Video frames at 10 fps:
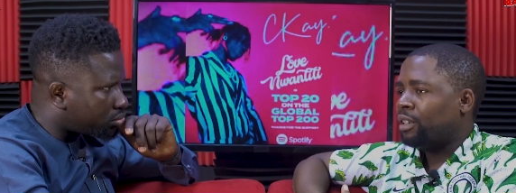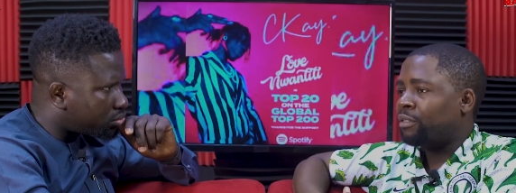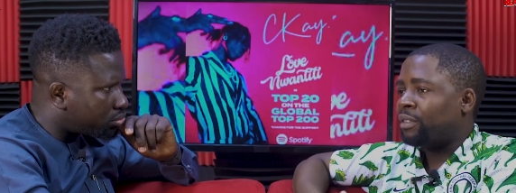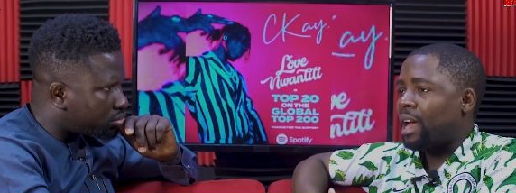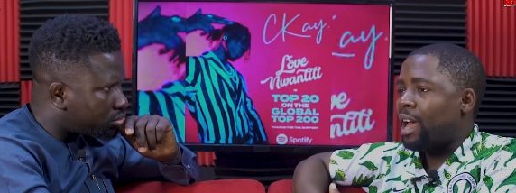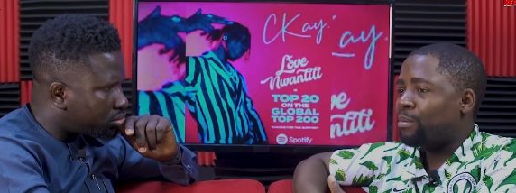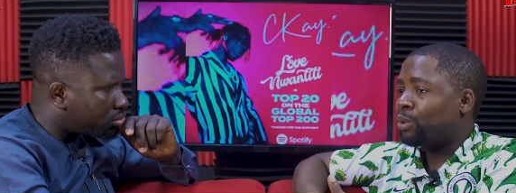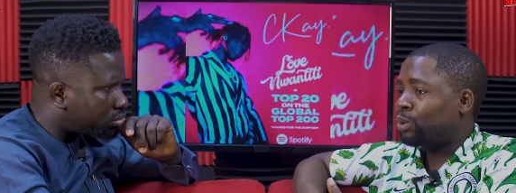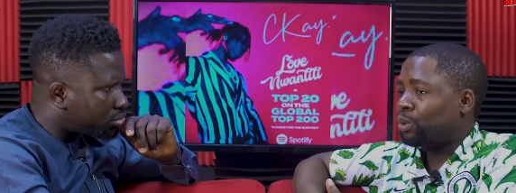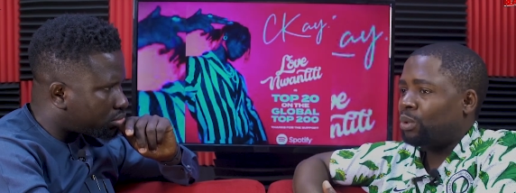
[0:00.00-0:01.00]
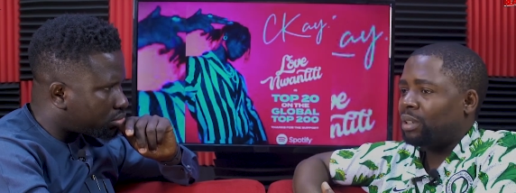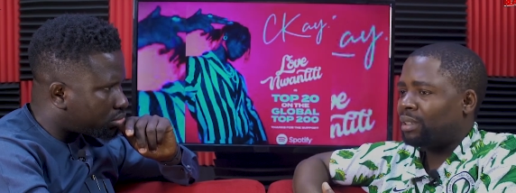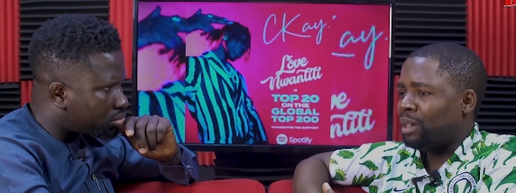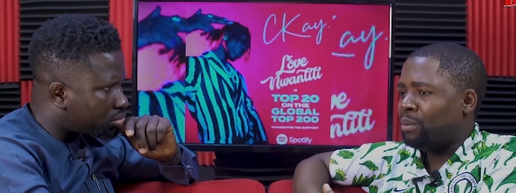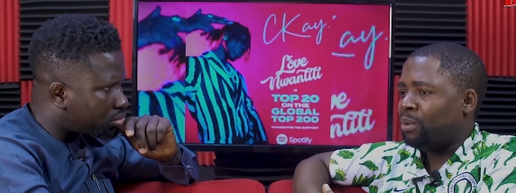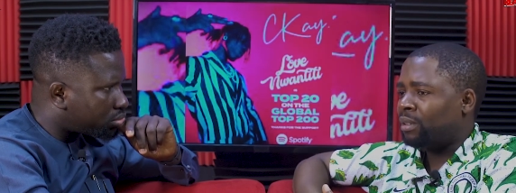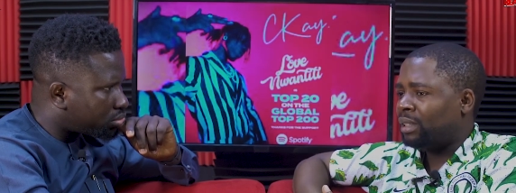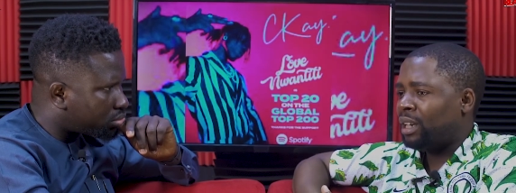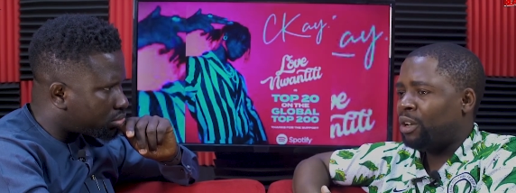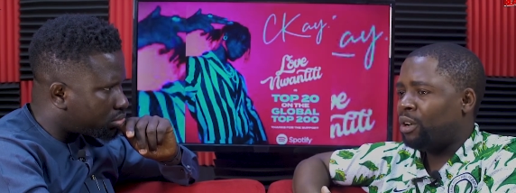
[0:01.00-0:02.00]
Speaker 1: If they are able to do it, I
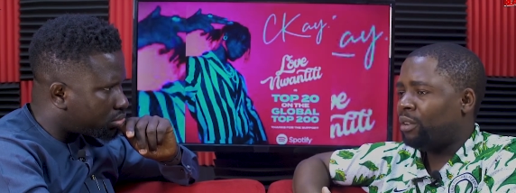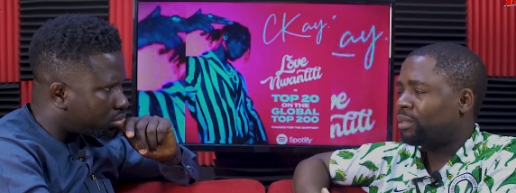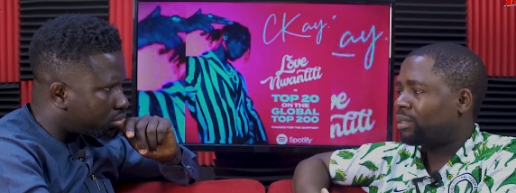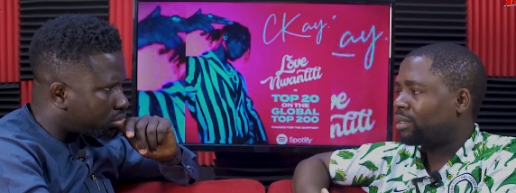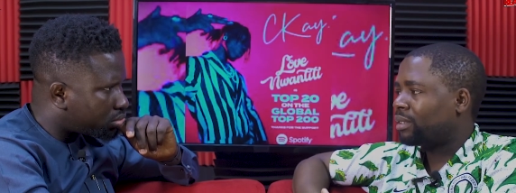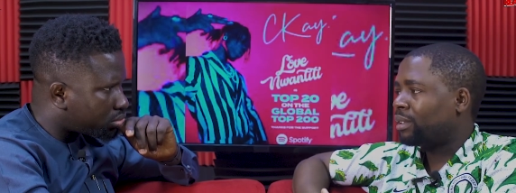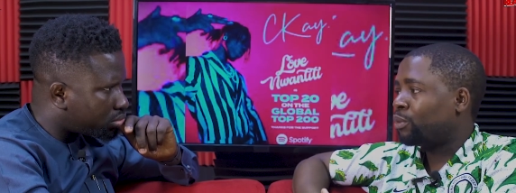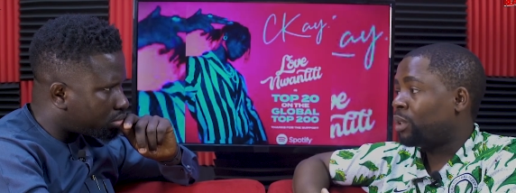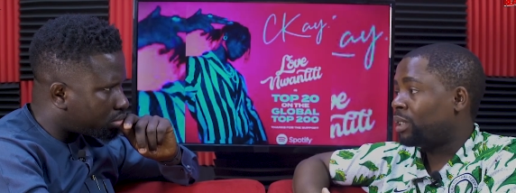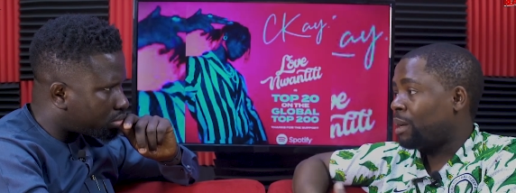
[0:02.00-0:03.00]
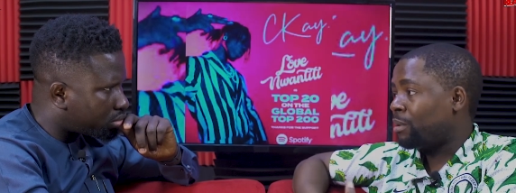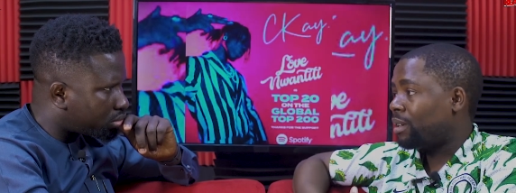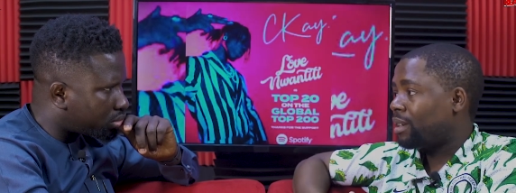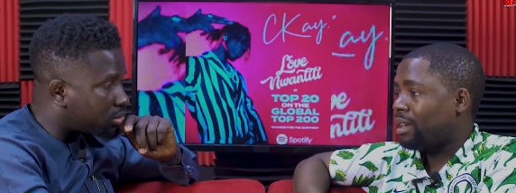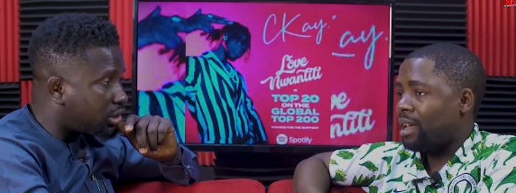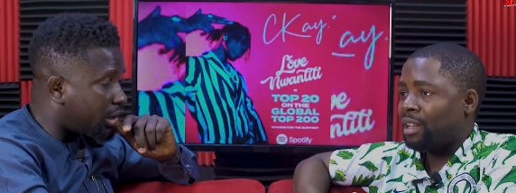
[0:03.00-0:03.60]
always seeking loves Wizawi.